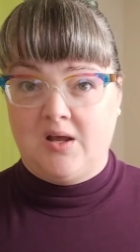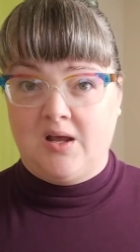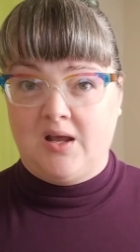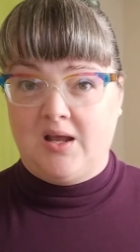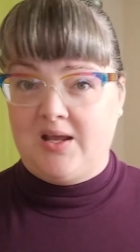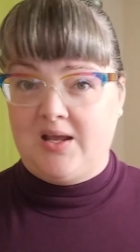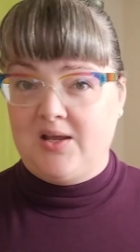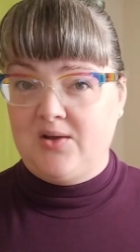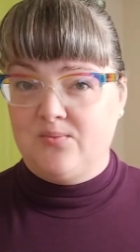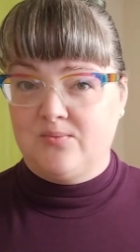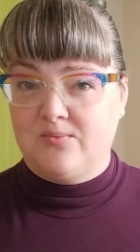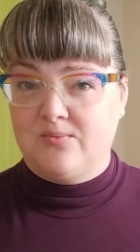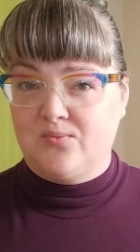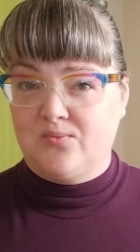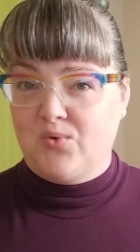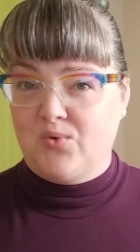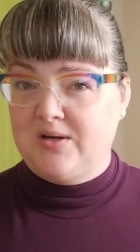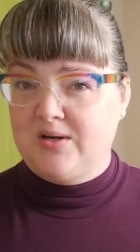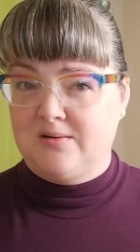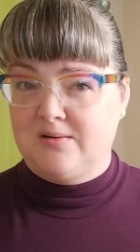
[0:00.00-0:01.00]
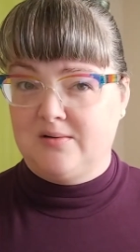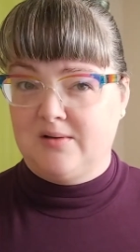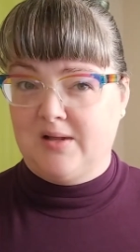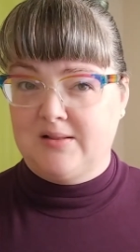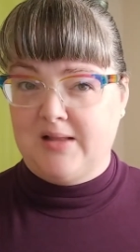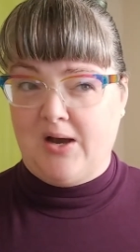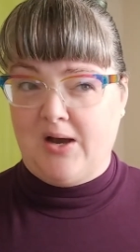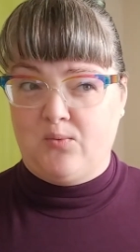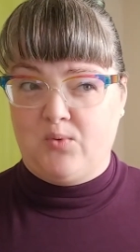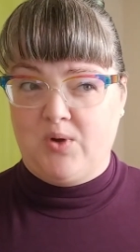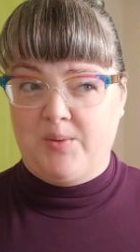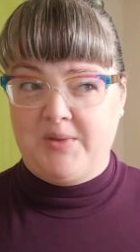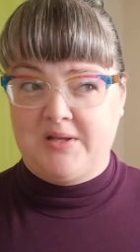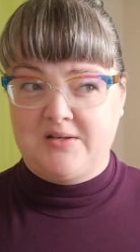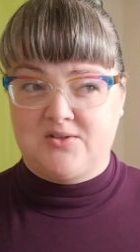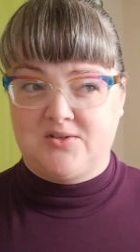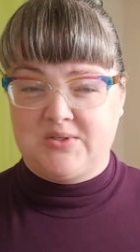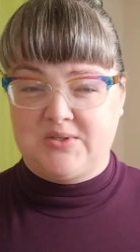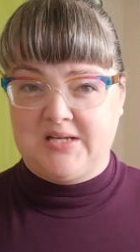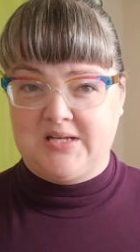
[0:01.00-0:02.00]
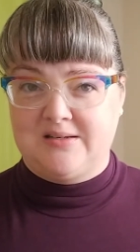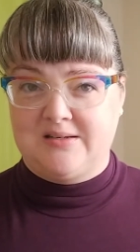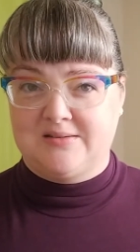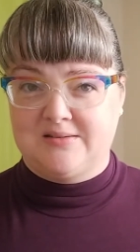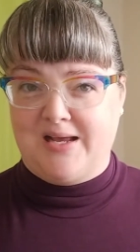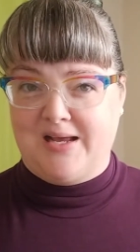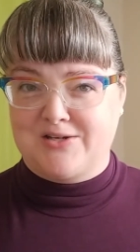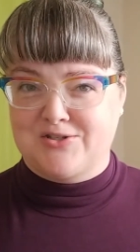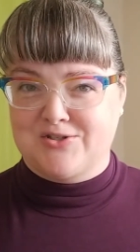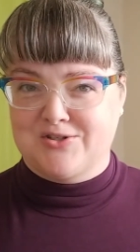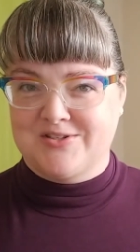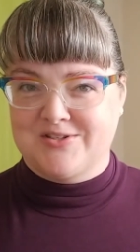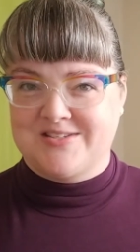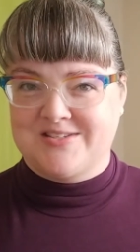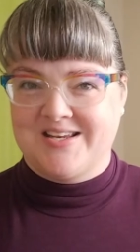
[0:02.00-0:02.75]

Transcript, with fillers: he wouldn't allow women to attend his lectures.